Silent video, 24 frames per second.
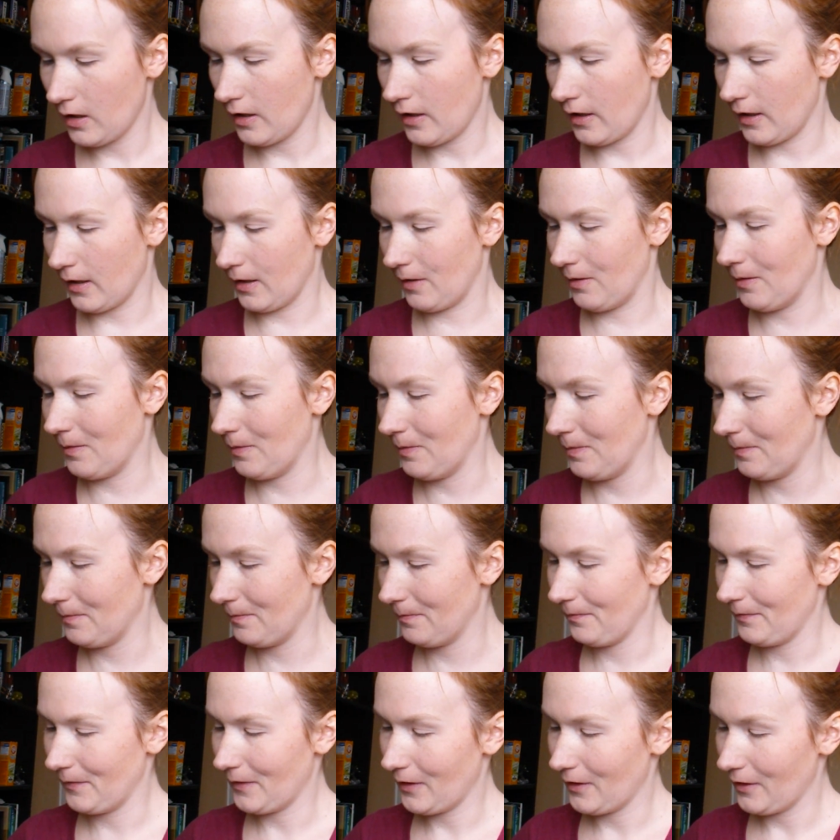
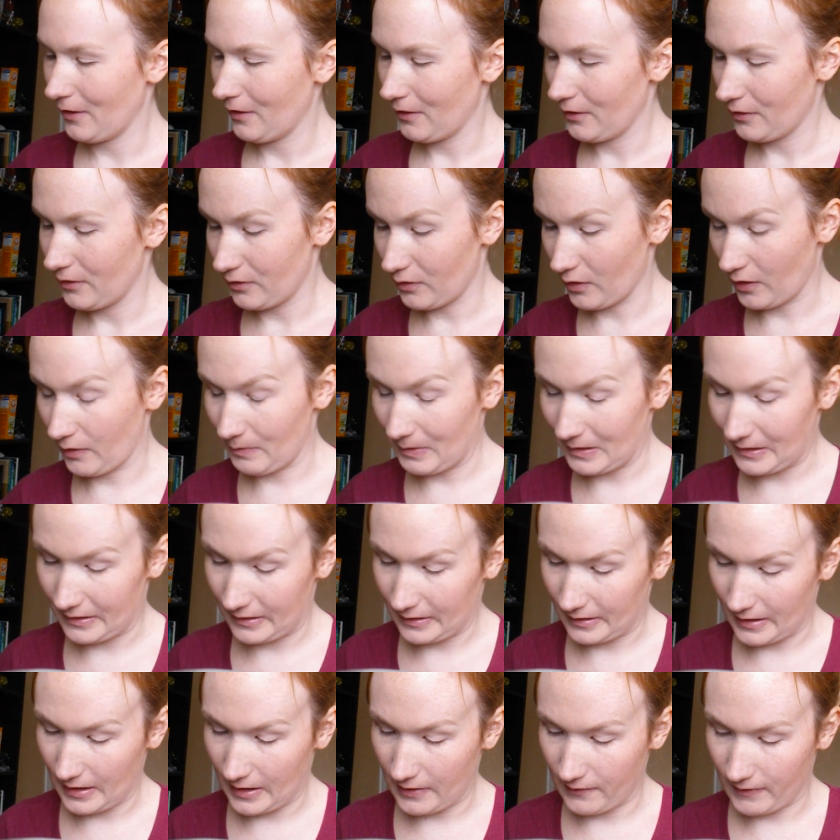So I've been
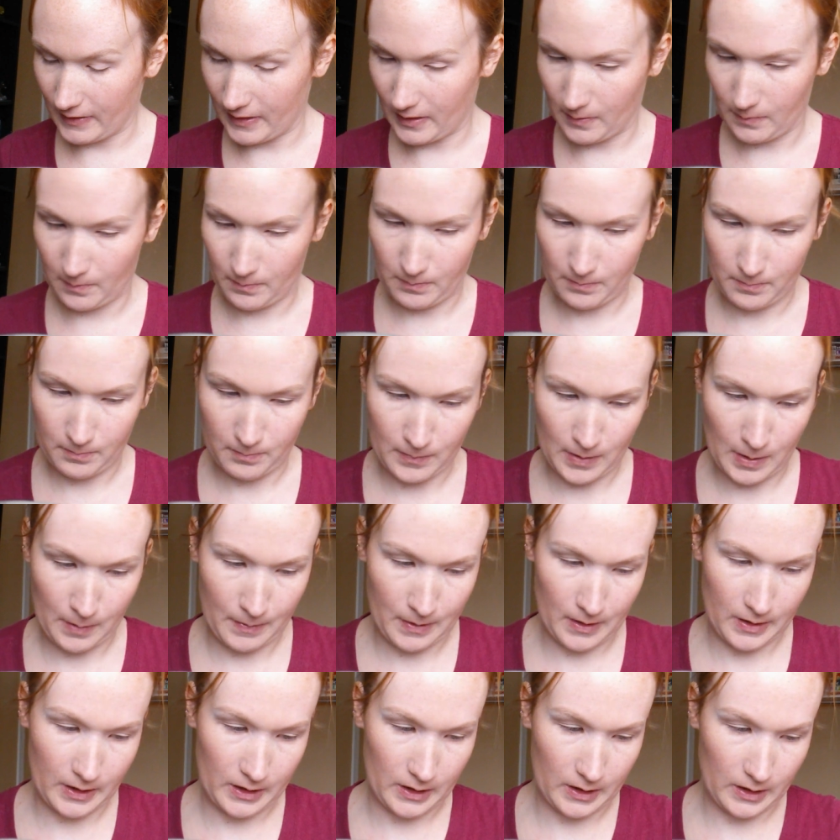saving my
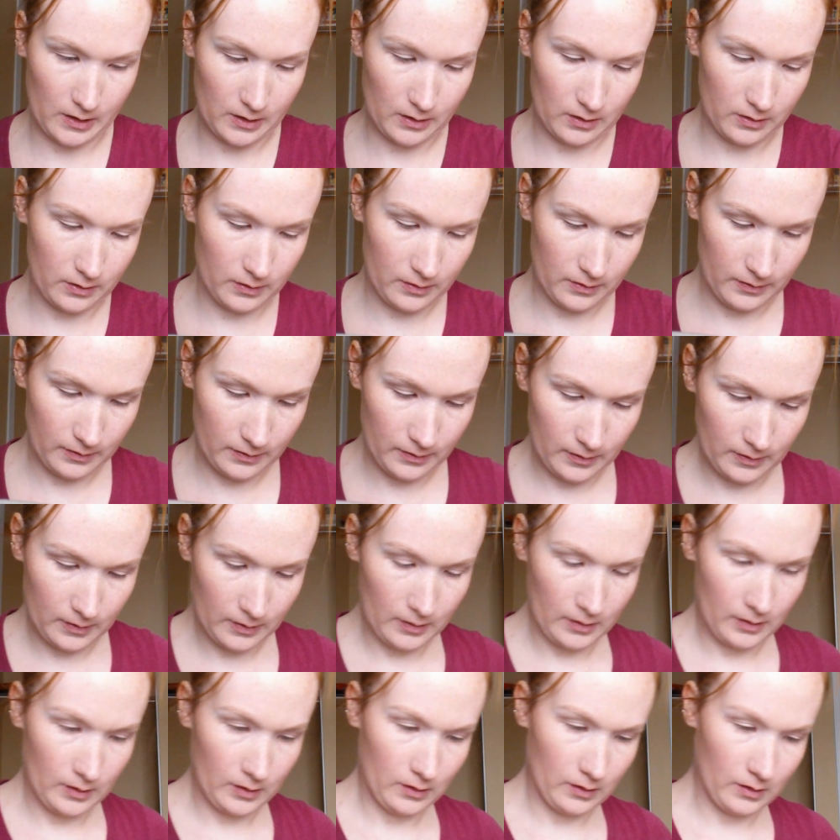money
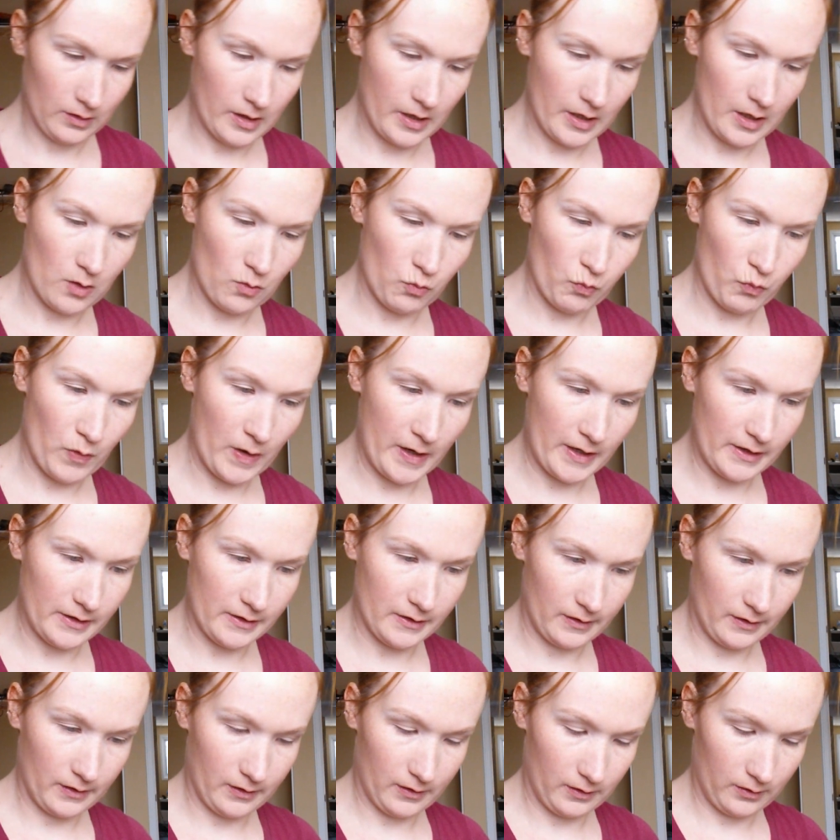like
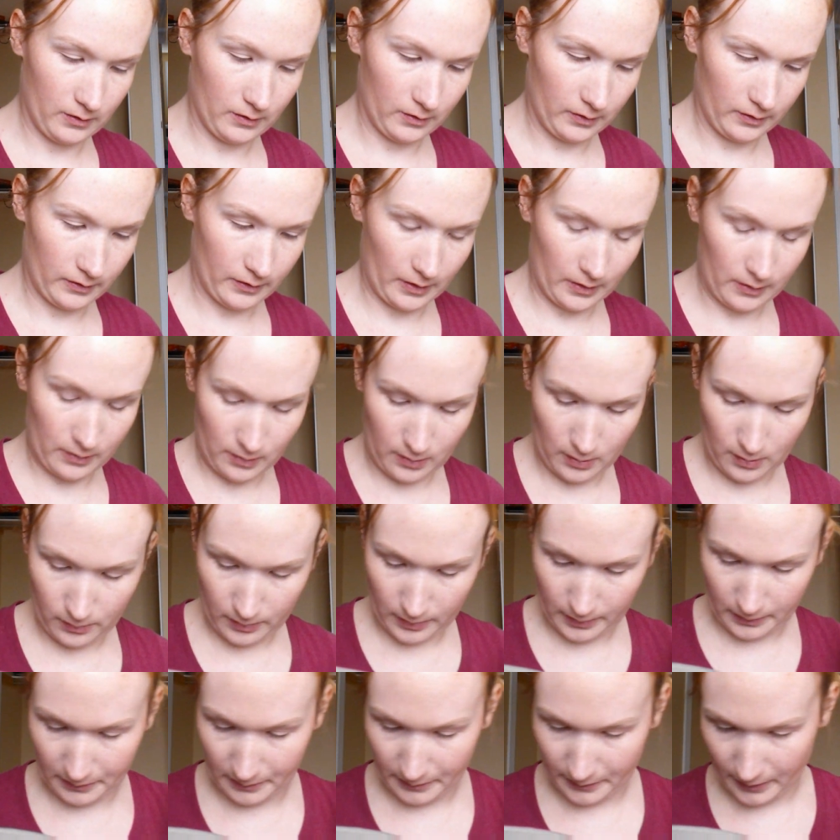crazy because I knew
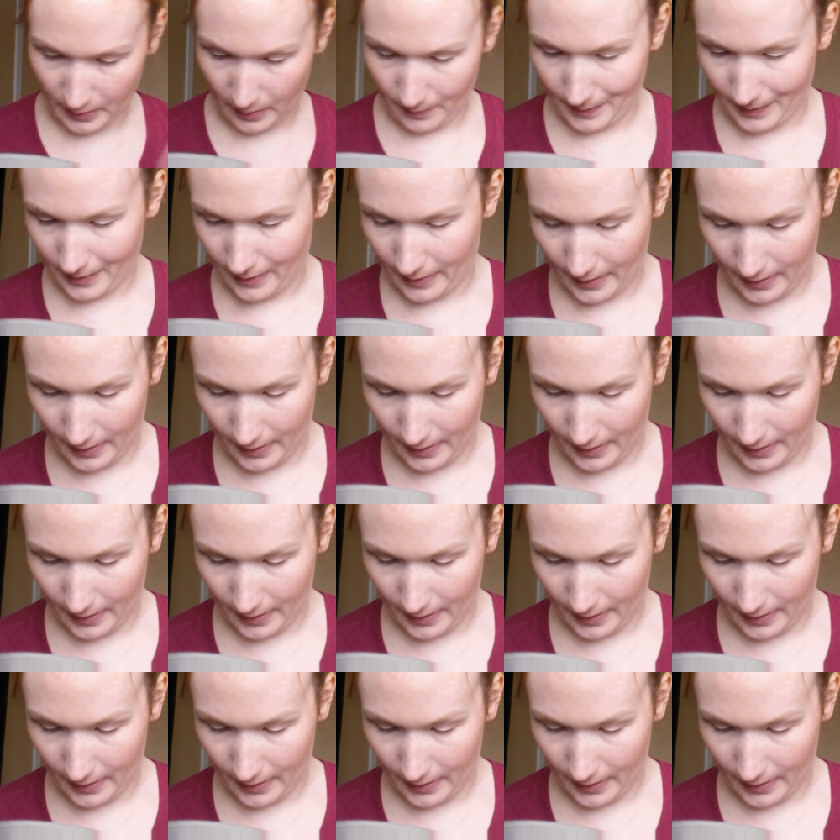this was coming.